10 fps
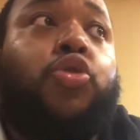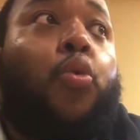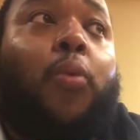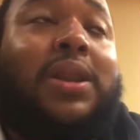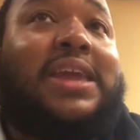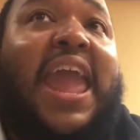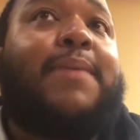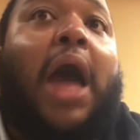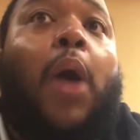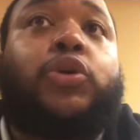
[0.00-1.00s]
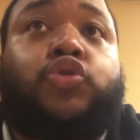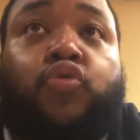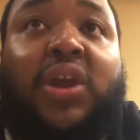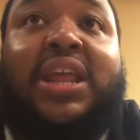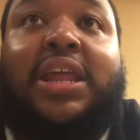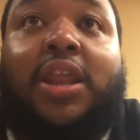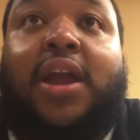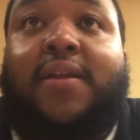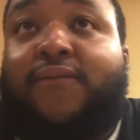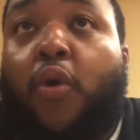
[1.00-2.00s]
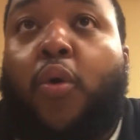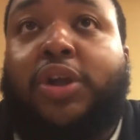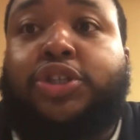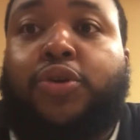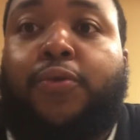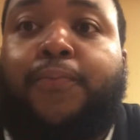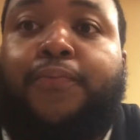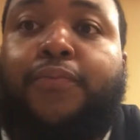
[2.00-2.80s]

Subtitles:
the one game I was really looking forward to.